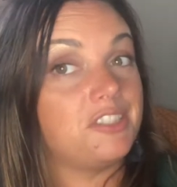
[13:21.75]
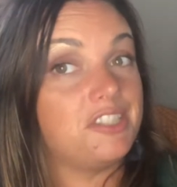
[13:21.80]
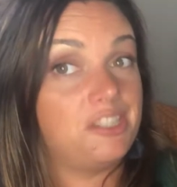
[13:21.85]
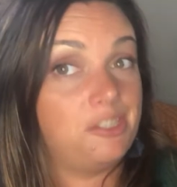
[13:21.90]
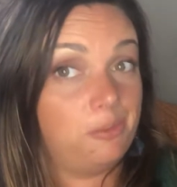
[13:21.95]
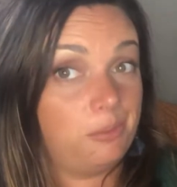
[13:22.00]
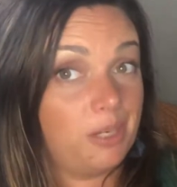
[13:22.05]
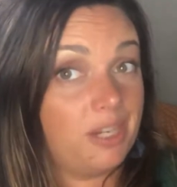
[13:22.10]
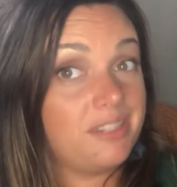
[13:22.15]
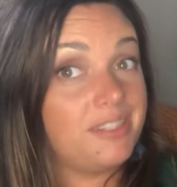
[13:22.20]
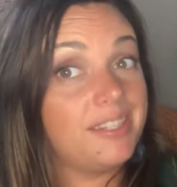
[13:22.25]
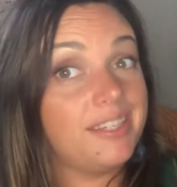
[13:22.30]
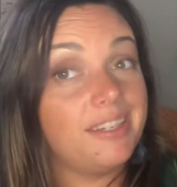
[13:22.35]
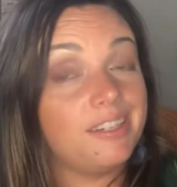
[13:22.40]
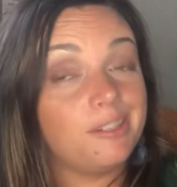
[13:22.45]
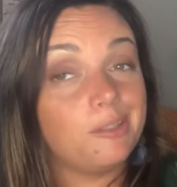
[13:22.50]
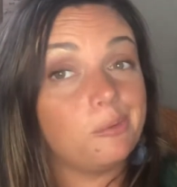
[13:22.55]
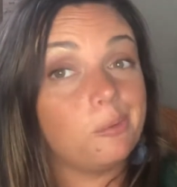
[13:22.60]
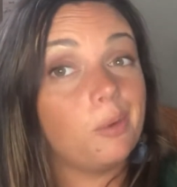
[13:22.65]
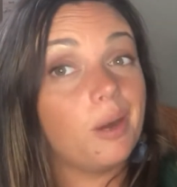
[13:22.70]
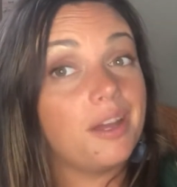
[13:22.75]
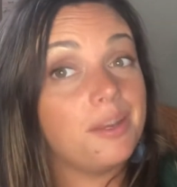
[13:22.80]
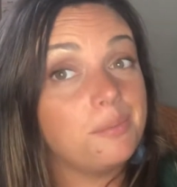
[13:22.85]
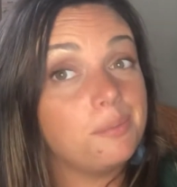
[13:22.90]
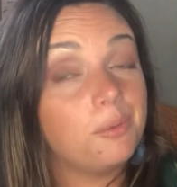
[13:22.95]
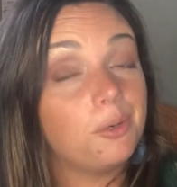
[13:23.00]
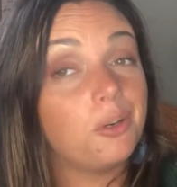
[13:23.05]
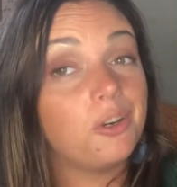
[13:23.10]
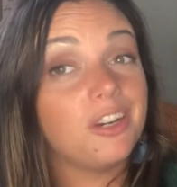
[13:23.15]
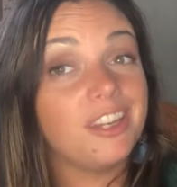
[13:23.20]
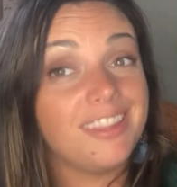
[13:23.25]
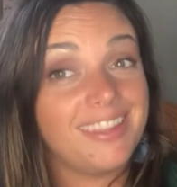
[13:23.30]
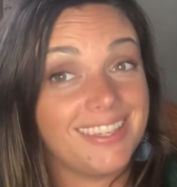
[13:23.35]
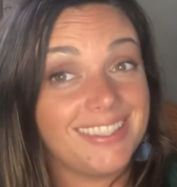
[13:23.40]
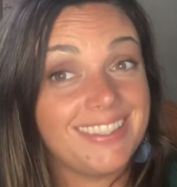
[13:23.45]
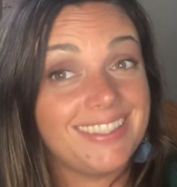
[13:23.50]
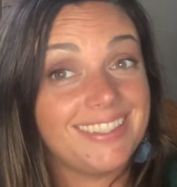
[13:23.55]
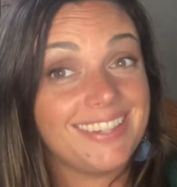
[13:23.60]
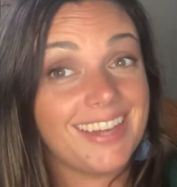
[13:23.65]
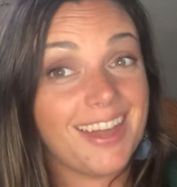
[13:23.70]
Do you want to hear one more
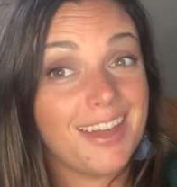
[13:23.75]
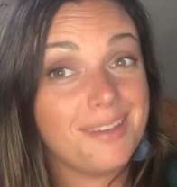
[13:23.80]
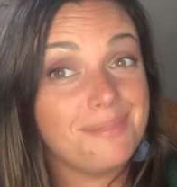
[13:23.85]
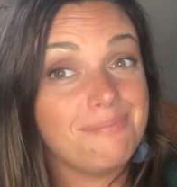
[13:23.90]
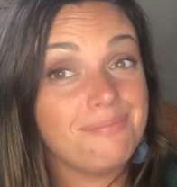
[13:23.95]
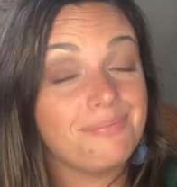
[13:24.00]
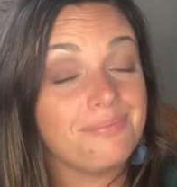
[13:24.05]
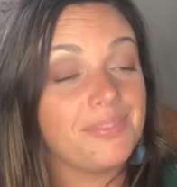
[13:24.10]
this time?